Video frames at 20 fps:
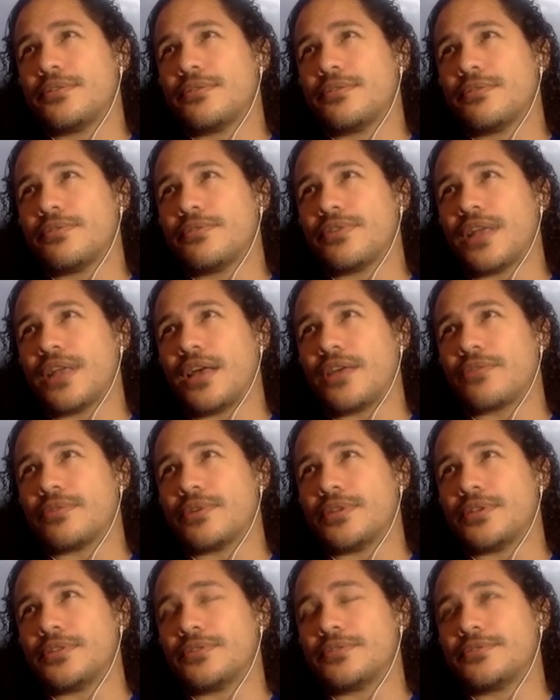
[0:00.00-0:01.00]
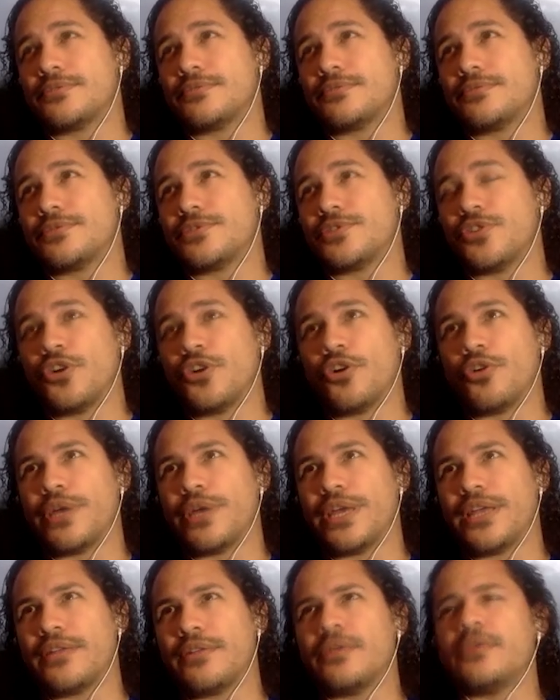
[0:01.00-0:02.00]
what was the last one? No,
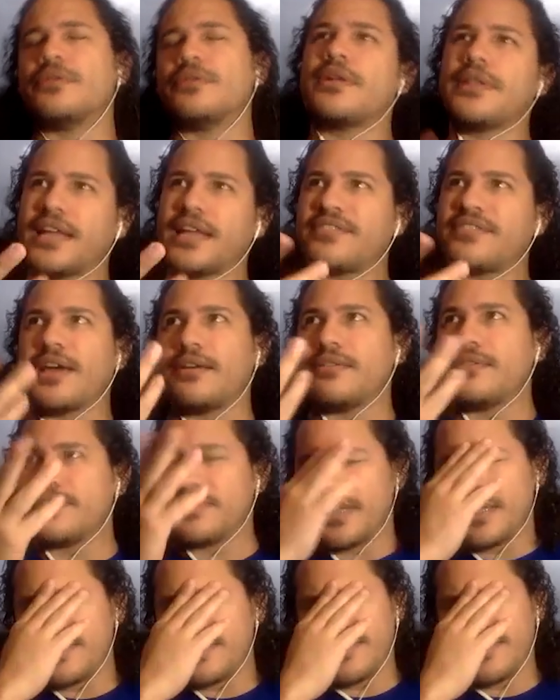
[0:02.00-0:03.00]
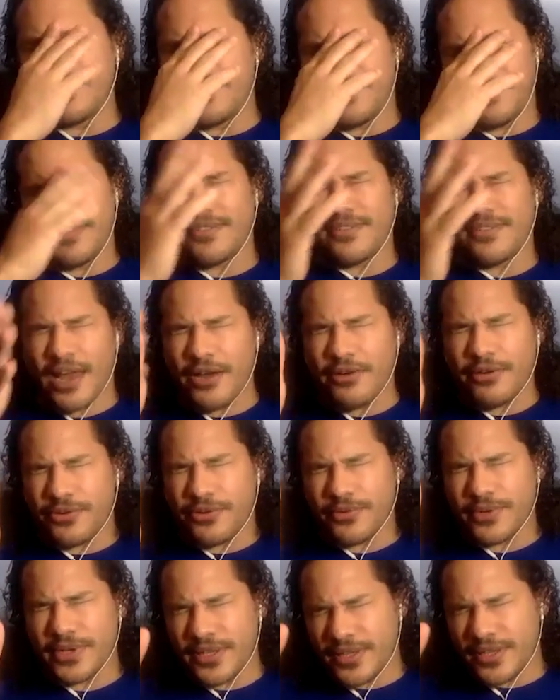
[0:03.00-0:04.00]
wait, no, that's Irish. It's Irish
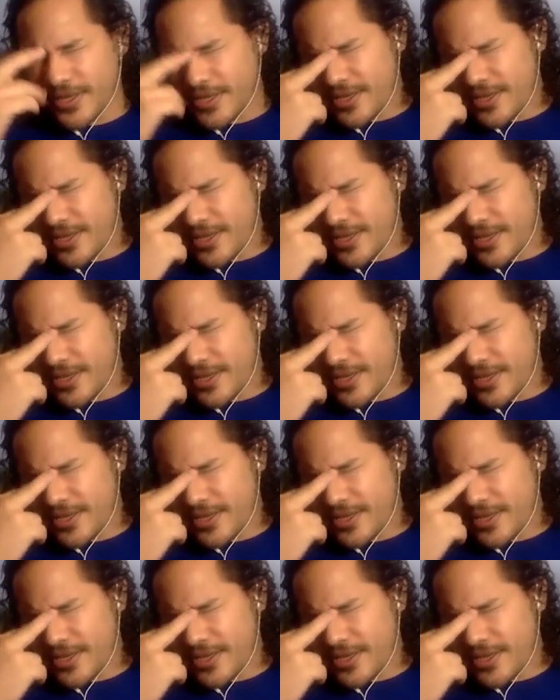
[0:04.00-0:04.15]
one.